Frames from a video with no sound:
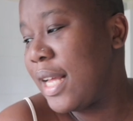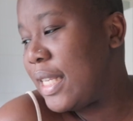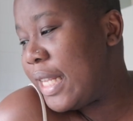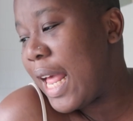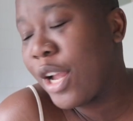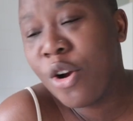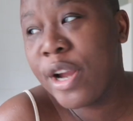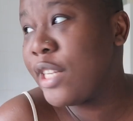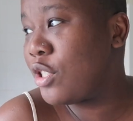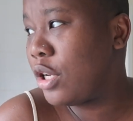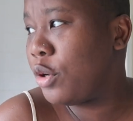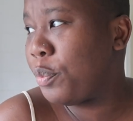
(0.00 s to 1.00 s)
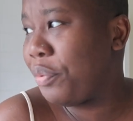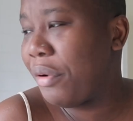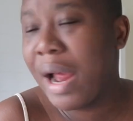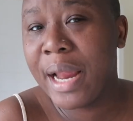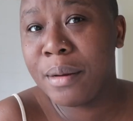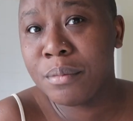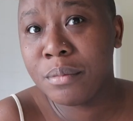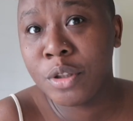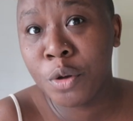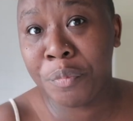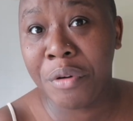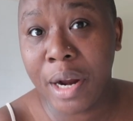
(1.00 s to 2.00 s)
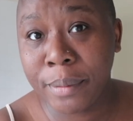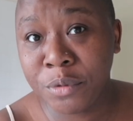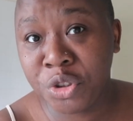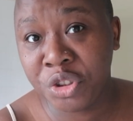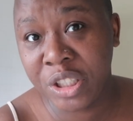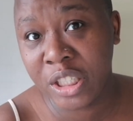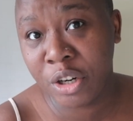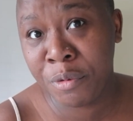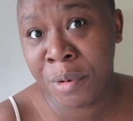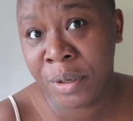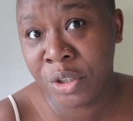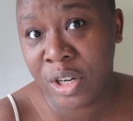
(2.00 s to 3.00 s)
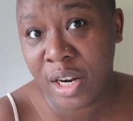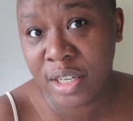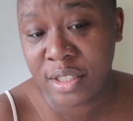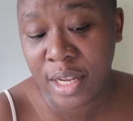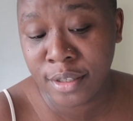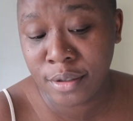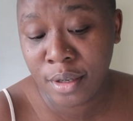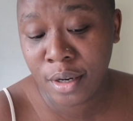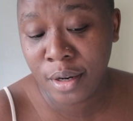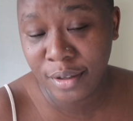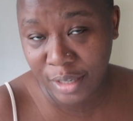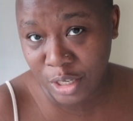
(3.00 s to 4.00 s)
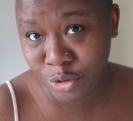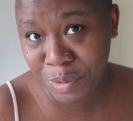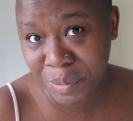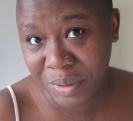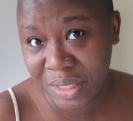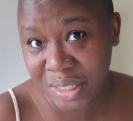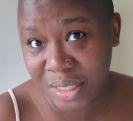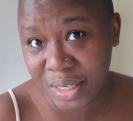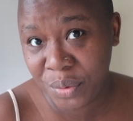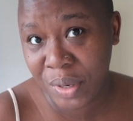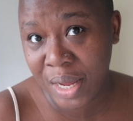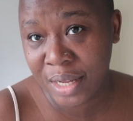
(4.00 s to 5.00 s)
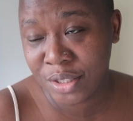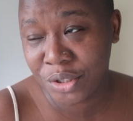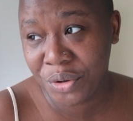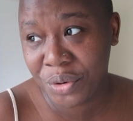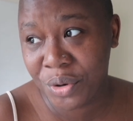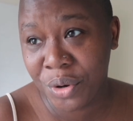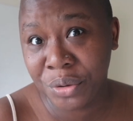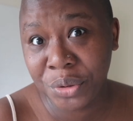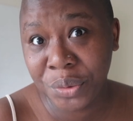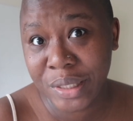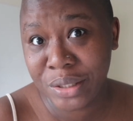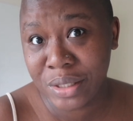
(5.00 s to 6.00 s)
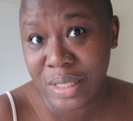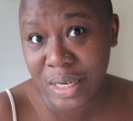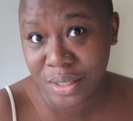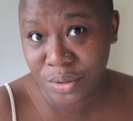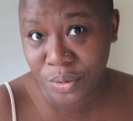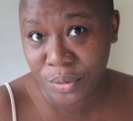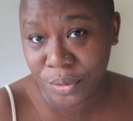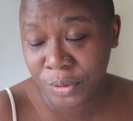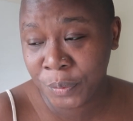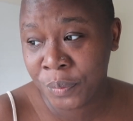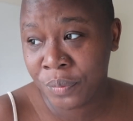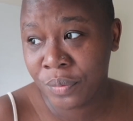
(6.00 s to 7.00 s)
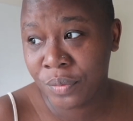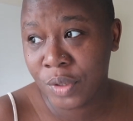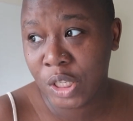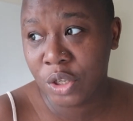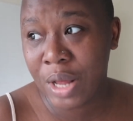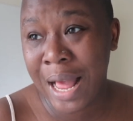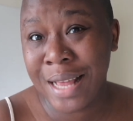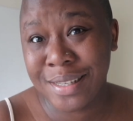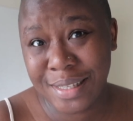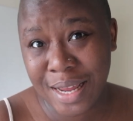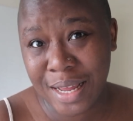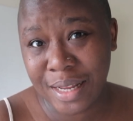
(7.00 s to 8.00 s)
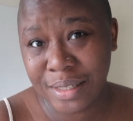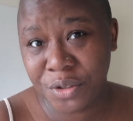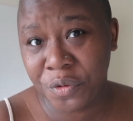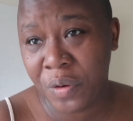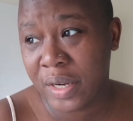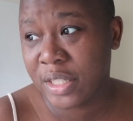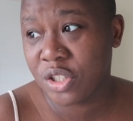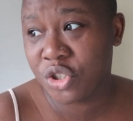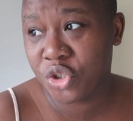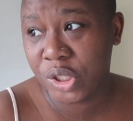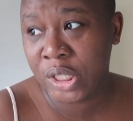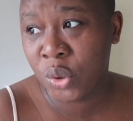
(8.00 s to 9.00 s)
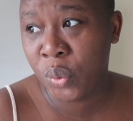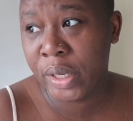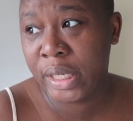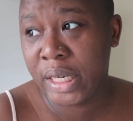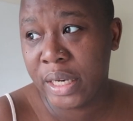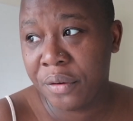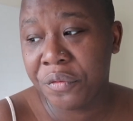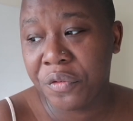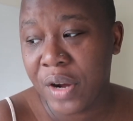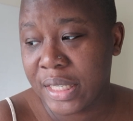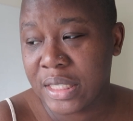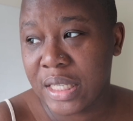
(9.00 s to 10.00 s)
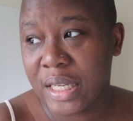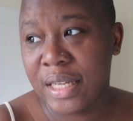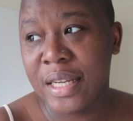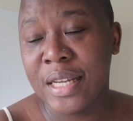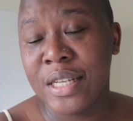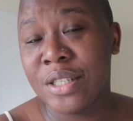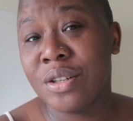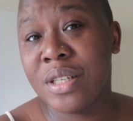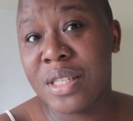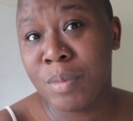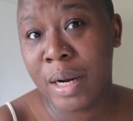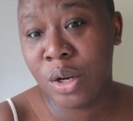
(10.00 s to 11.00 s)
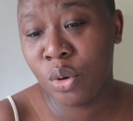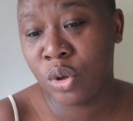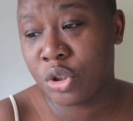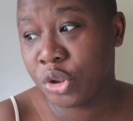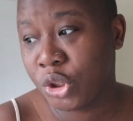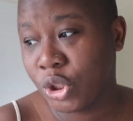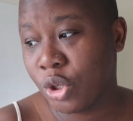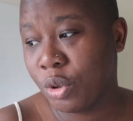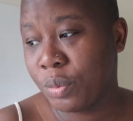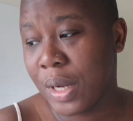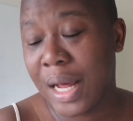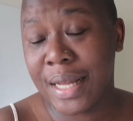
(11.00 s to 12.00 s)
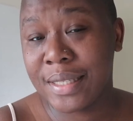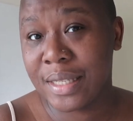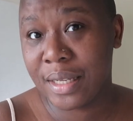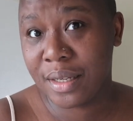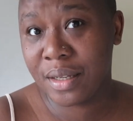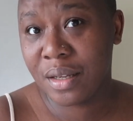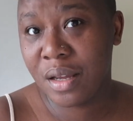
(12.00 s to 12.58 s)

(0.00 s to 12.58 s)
He's like, oh, he saw the prime drink. I remember you guys remember yesterday we had to go all the way to Tesco, no, Hasta, to find this drink. We didn't find it. So this is my local shop, has it.